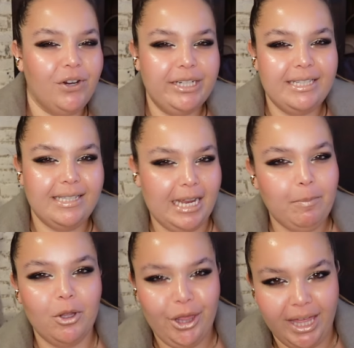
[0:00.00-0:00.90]
very
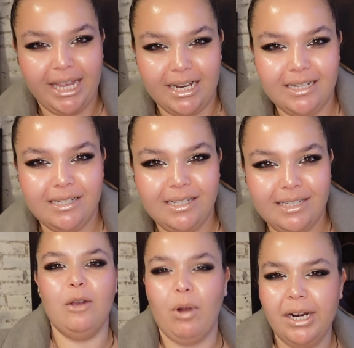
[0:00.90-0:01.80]
staple
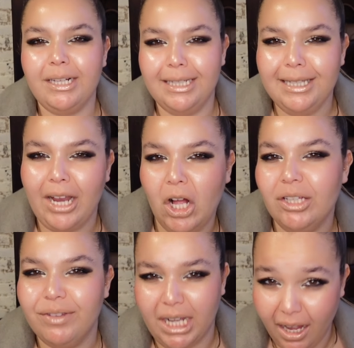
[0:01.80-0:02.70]
things. Ironically, like all
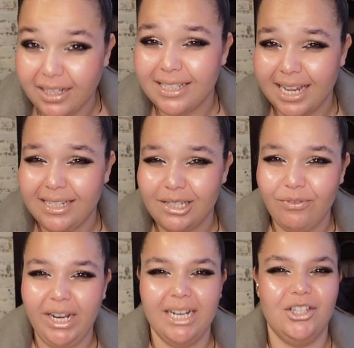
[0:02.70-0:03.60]
of the contents
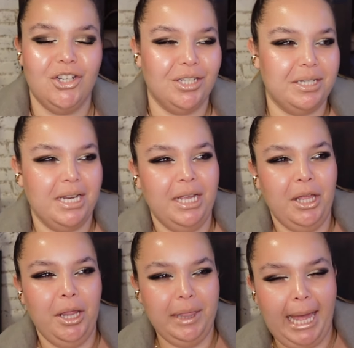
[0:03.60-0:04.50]
fit. It's just
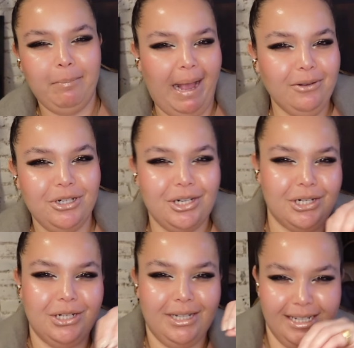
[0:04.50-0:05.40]
that
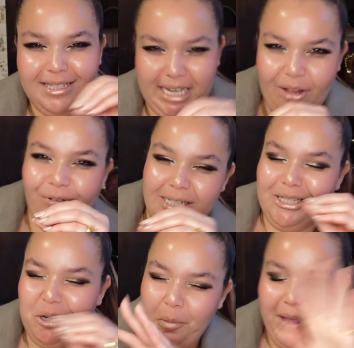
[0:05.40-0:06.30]
pouch itself is
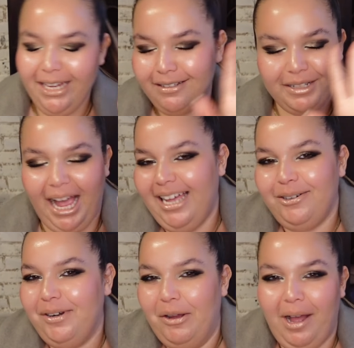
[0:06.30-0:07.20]
too big. I
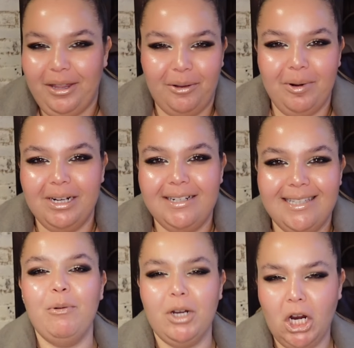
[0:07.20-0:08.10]
don't know how that works.
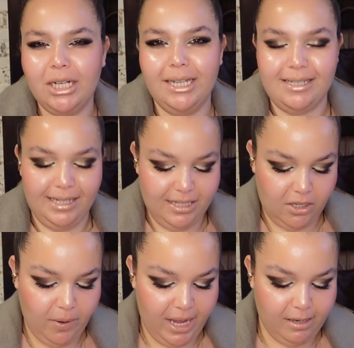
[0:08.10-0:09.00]
But regardless, let's
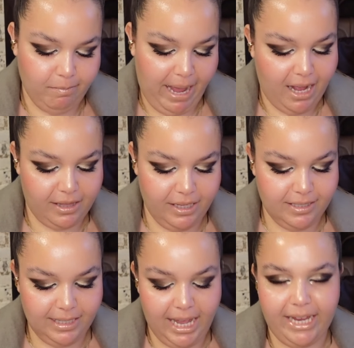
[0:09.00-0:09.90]
go ahead and pack
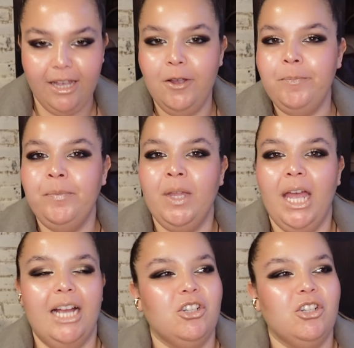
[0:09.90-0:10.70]
this like I